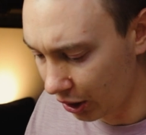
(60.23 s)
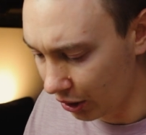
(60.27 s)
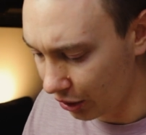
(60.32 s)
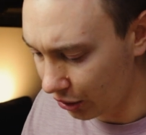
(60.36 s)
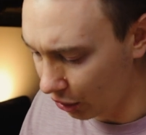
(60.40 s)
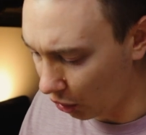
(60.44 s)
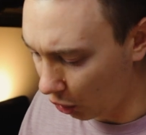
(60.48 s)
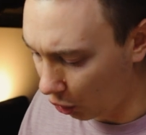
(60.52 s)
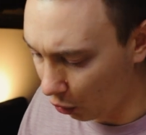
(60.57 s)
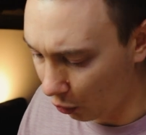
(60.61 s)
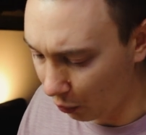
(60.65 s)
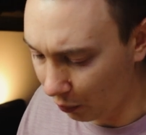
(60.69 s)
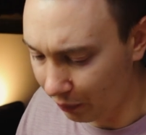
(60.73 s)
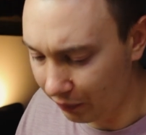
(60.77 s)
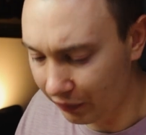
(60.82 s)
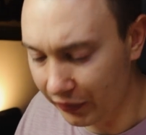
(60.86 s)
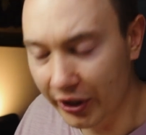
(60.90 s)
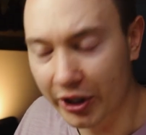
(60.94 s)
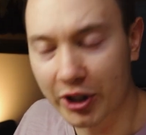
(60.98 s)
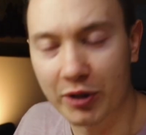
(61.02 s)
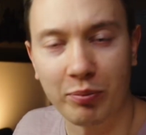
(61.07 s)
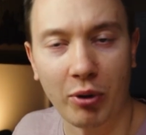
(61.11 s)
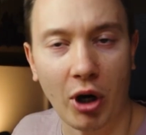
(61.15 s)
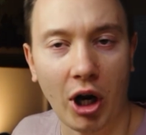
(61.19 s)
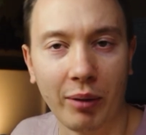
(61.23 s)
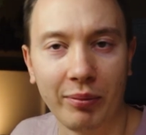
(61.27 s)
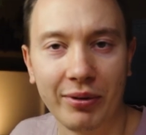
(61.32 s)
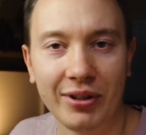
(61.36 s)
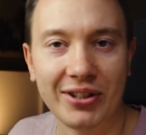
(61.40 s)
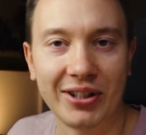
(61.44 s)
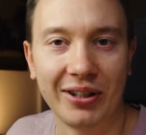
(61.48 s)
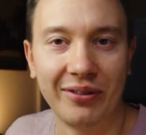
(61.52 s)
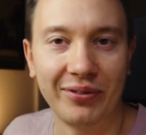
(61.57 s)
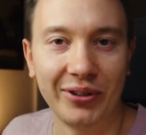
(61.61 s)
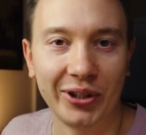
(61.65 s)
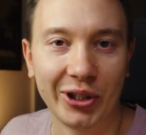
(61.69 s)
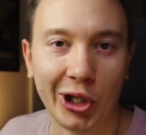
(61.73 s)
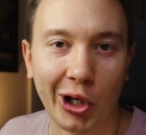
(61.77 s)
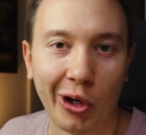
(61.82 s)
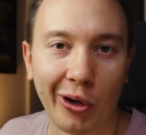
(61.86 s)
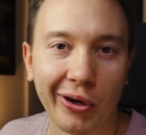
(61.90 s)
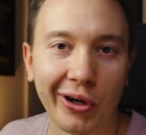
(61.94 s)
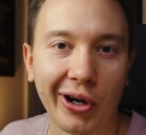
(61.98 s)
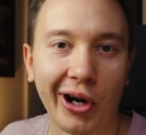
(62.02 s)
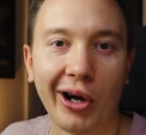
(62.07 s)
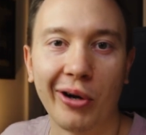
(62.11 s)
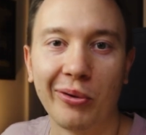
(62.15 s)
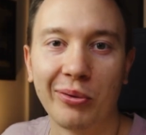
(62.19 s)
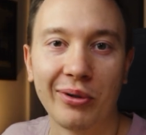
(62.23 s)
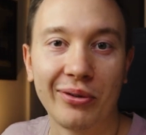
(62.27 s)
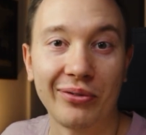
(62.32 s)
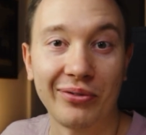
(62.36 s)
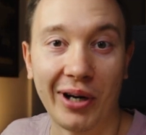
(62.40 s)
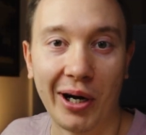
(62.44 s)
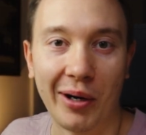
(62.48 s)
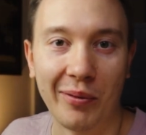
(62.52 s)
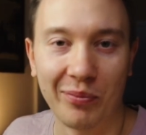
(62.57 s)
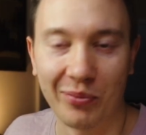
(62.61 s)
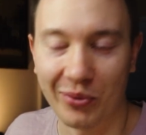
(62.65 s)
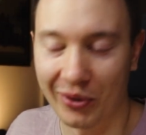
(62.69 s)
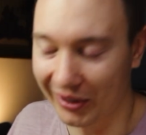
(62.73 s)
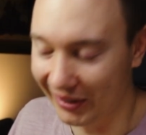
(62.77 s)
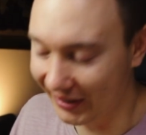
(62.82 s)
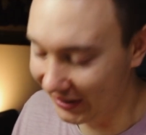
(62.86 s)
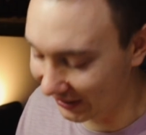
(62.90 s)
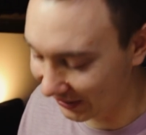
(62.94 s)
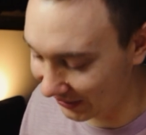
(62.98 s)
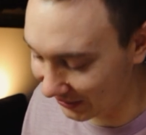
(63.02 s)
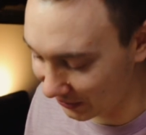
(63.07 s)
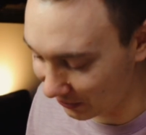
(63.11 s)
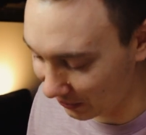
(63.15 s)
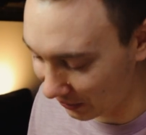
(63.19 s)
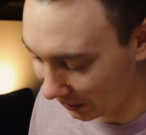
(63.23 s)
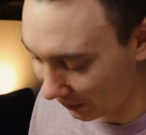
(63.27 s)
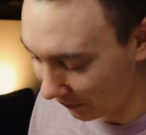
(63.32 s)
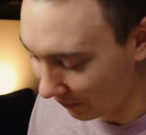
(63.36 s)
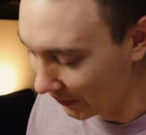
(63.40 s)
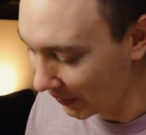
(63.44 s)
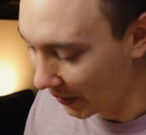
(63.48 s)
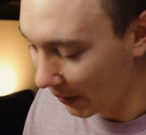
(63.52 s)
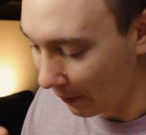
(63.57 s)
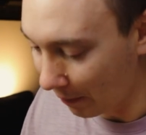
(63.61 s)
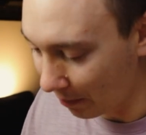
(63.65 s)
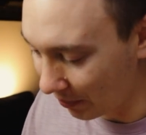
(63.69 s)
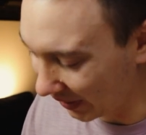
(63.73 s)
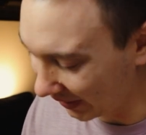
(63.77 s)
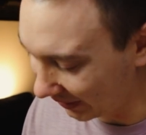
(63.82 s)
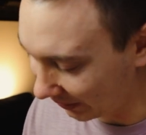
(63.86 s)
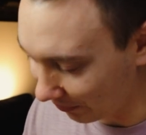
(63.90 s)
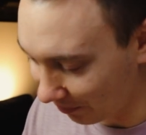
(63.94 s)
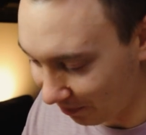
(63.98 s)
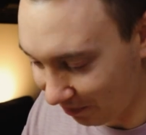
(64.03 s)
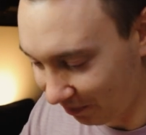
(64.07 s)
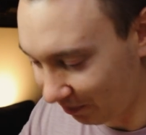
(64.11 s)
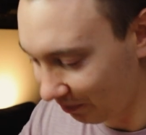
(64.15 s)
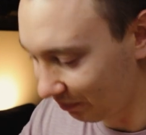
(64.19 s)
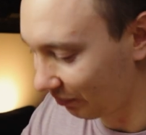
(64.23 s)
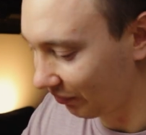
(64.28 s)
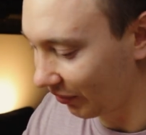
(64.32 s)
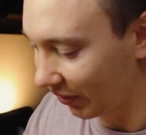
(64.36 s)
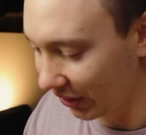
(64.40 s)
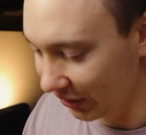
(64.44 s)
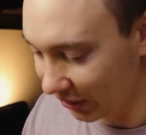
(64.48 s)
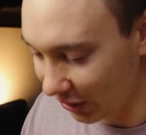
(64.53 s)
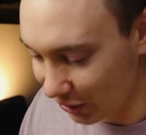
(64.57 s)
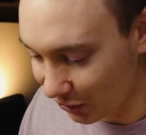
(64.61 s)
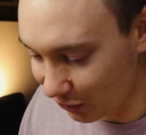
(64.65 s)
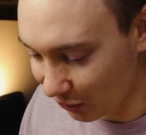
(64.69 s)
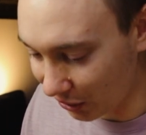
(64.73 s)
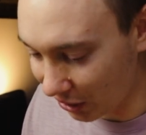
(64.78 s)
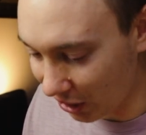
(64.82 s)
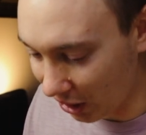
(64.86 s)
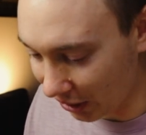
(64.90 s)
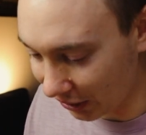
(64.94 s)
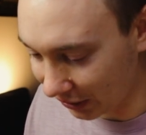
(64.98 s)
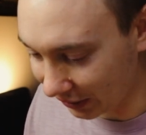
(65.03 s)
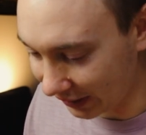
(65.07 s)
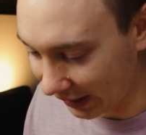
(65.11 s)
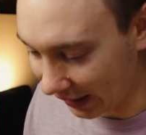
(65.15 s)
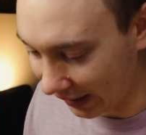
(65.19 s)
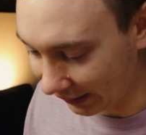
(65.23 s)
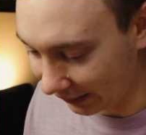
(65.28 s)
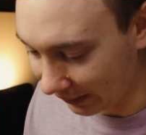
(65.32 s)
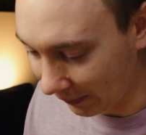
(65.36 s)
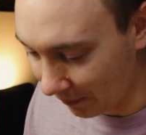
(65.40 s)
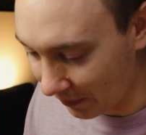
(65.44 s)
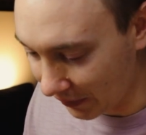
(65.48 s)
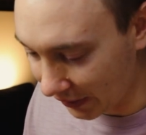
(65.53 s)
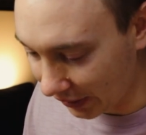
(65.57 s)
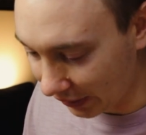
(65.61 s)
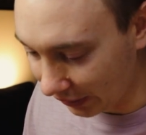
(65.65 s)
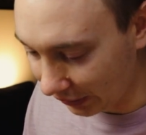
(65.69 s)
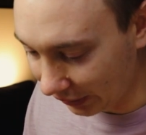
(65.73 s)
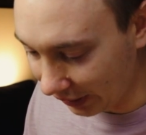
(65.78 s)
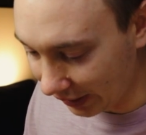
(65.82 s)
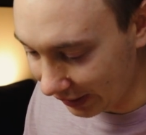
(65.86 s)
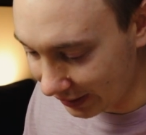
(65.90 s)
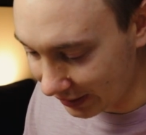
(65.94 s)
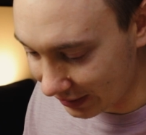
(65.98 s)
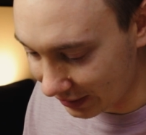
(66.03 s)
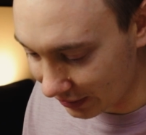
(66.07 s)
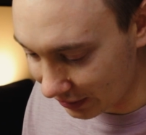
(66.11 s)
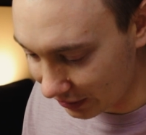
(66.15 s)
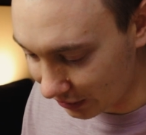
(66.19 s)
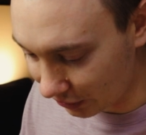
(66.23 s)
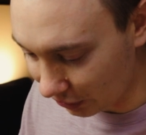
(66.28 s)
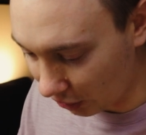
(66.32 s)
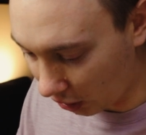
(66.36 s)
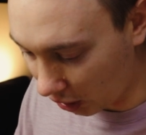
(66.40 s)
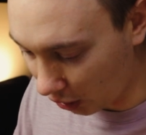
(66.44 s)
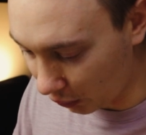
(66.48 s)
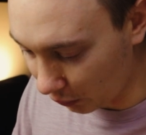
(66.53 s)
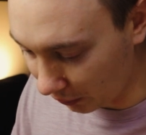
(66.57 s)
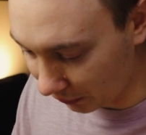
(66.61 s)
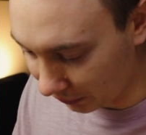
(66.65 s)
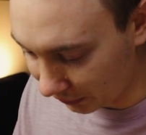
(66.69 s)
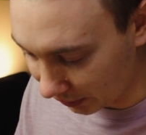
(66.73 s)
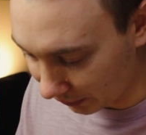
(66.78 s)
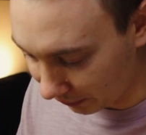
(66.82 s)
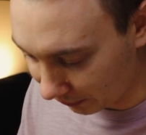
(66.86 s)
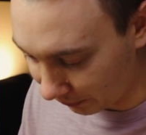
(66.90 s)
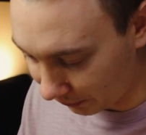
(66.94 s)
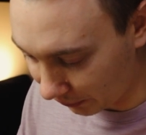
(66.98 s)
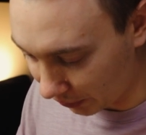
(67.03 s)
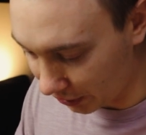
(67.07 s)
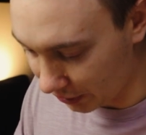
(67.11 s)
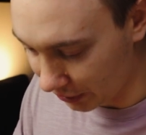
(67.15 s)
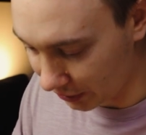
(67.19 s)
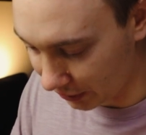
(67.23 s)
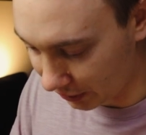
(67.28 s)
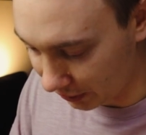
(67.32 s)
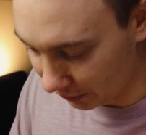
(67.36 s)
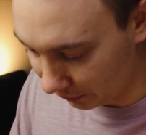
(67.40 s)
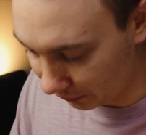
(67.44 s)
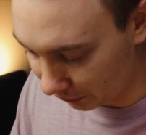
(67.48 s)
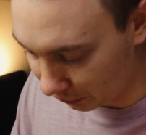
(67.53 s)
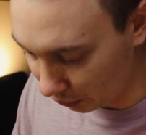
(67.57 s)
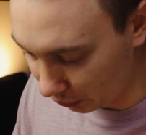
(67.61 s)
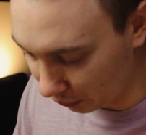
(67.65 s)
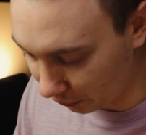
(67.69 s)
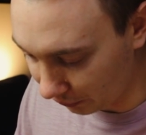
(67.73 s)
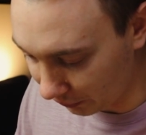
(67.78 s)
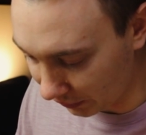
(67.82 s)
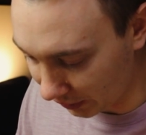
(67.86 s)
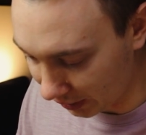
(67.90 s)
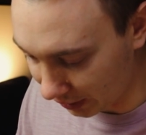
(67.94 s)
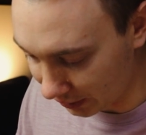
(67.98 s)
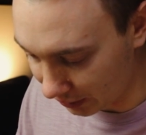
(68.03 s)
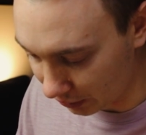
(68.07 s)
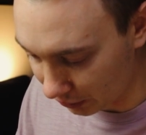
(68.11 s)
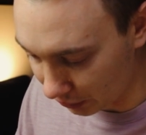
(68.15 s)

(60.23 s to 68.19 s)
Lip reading: So there's probably something going on with Upwork here as well. But disregarding that, let's start with the first few things.